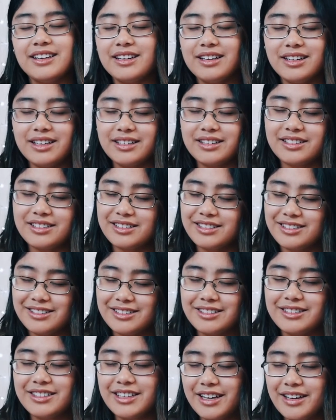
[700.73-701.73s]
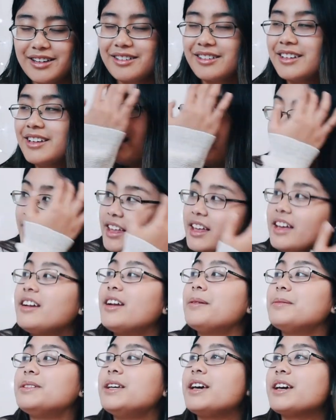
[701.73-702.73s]
Yeah. And then
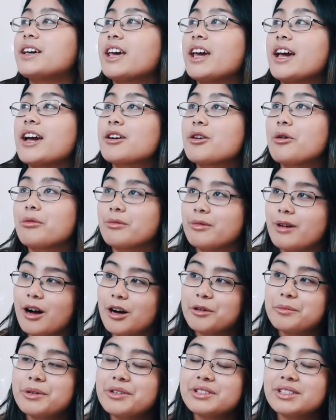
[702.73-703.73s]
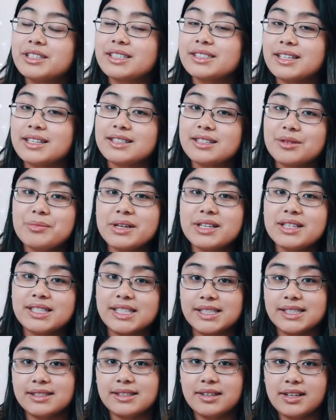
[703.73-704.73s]
I'm taking rock music since the
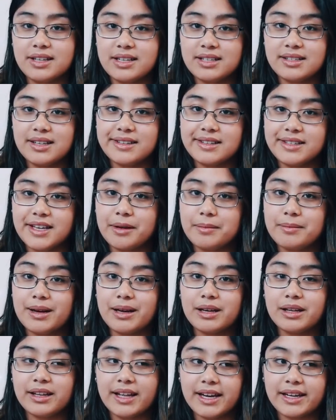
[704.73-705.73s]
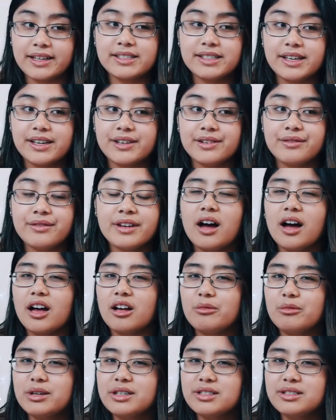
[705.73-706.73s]
mid-60s. That's like my elective. I
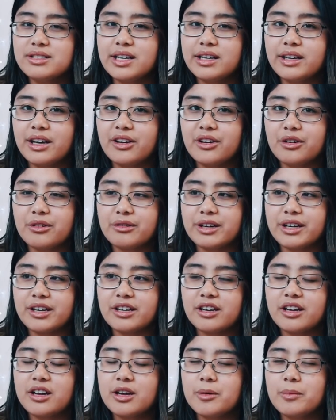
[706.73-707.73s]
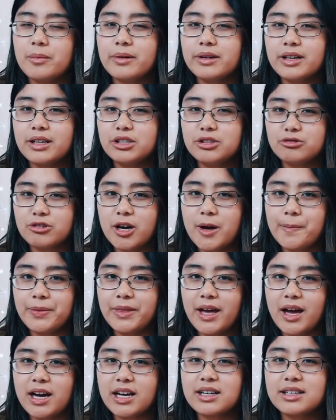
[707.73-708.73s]
was taking Korean, but I dropped
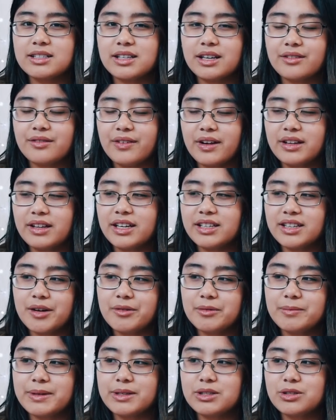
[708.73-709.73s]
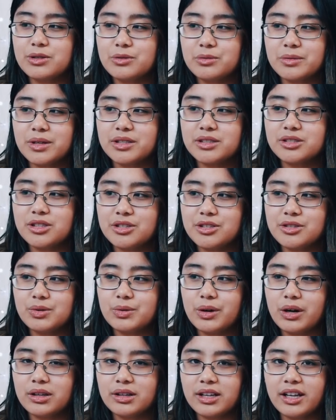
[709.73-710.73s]
that because I felt like that would be too much to do
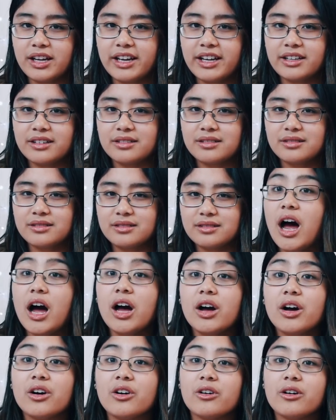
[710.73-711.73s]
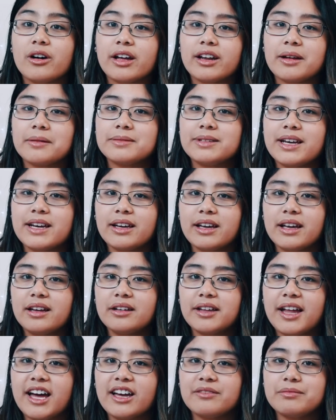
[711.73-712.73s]
online. Oh, and I'm taking
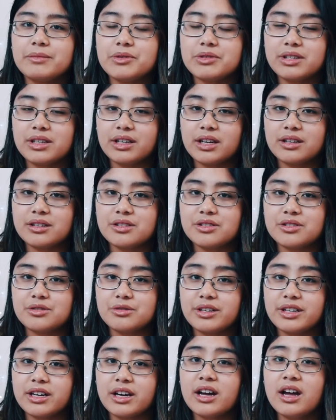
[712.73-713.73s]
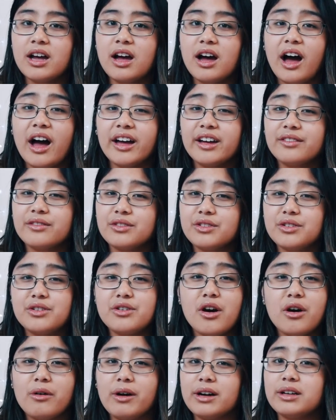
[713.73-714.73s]
live music industry. I have
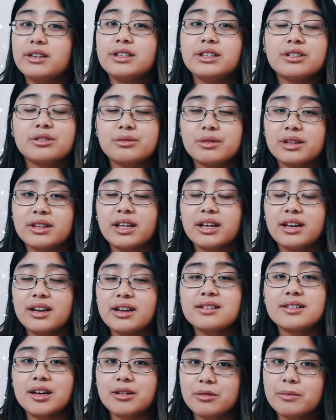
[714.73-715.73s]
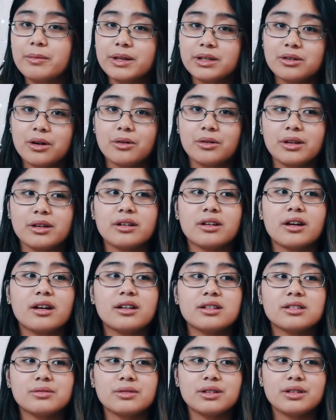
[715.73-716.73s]
no idea what that is, I will be totally
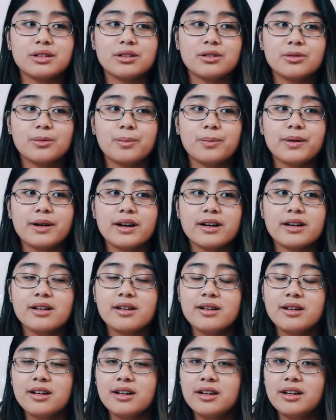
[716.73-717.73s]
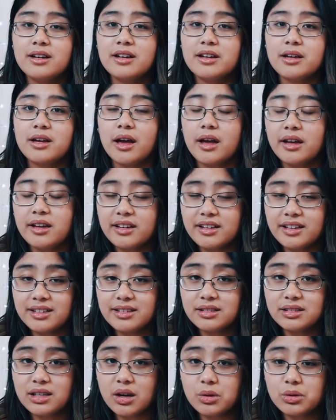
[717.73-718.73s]
honest with you, but it
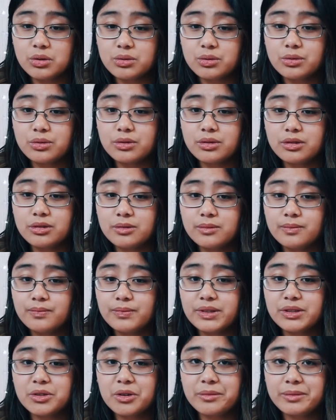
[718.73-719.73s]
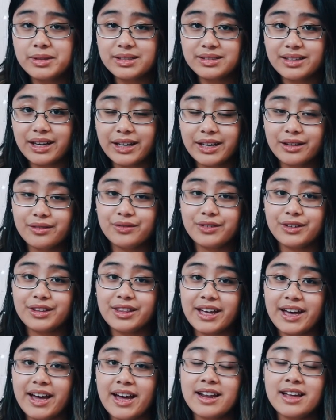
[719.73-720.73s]
sounds cool. So I'm excited for
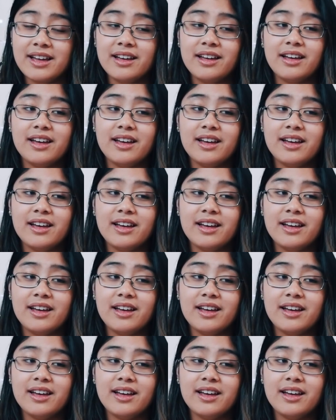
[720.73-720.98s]
that.